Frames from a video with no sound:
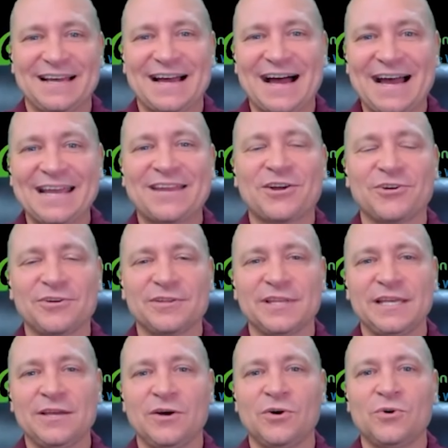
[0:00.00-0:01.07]
I
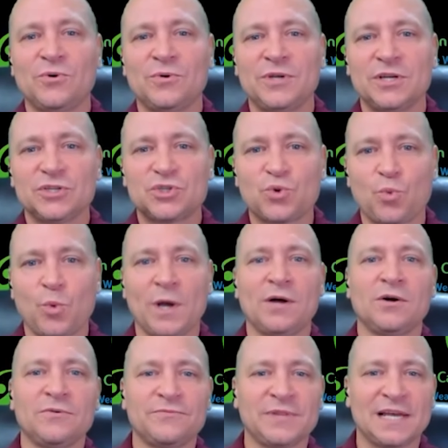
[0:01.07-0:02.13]
currently own
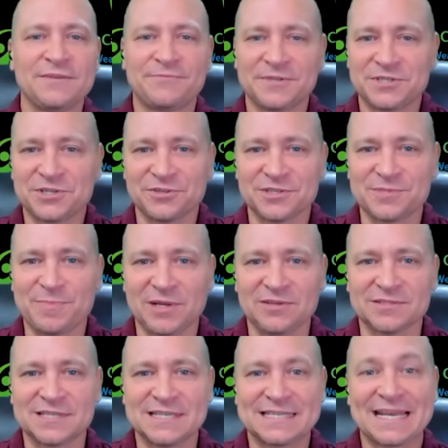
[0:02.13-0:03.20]
12 life insurance
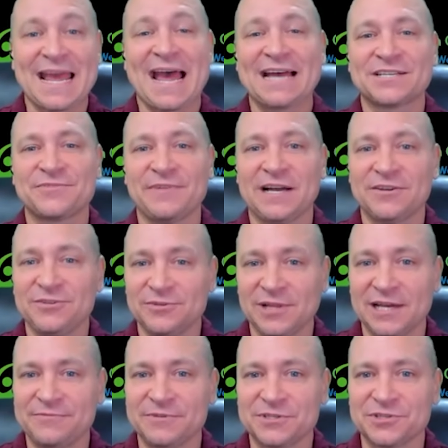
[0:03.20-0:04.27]
policies, cash value
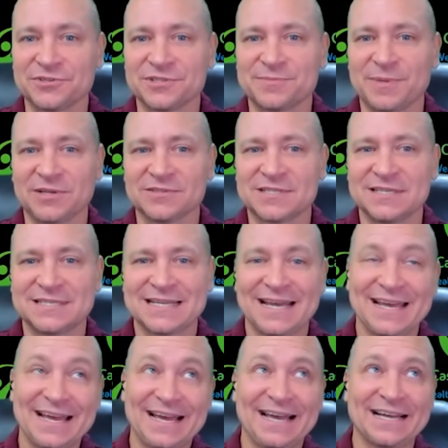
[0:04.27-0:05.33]
life insurance policies.
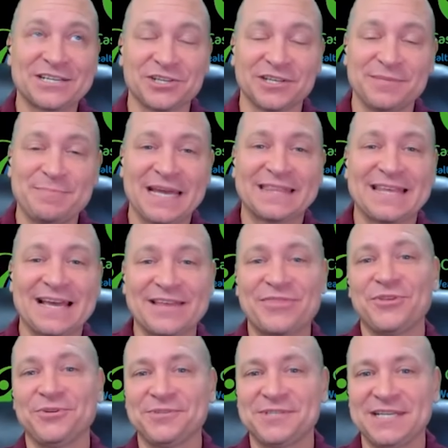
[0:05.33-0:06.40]
Actually, make that
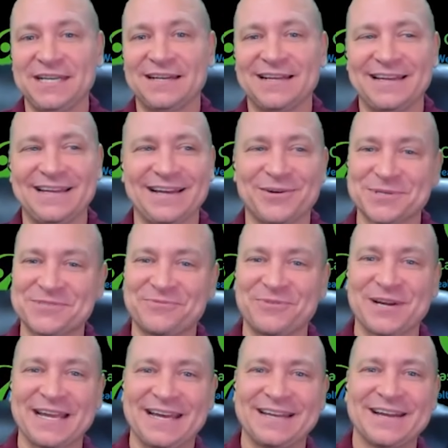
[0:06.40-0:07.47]
13. I always
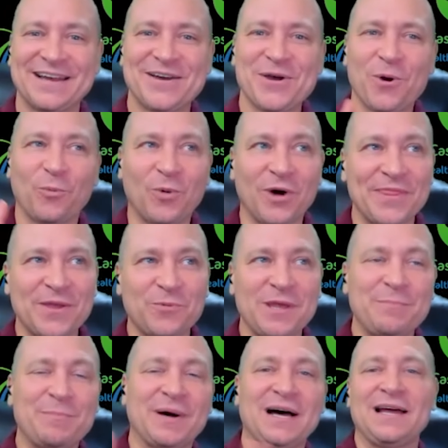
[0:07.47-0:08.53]
forget one that
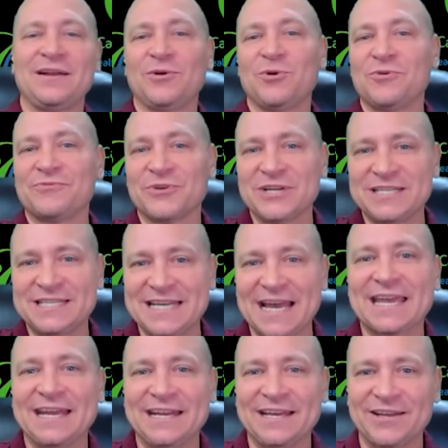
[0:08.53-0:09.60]
we bought over a
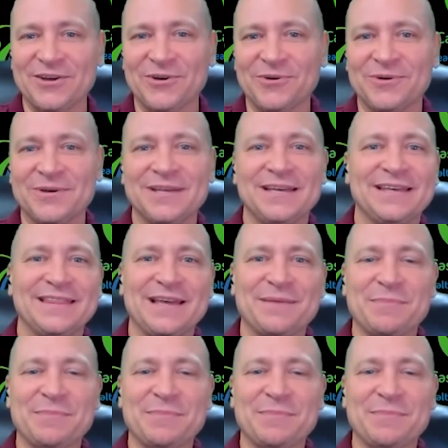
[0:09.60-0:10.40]
decade ago that my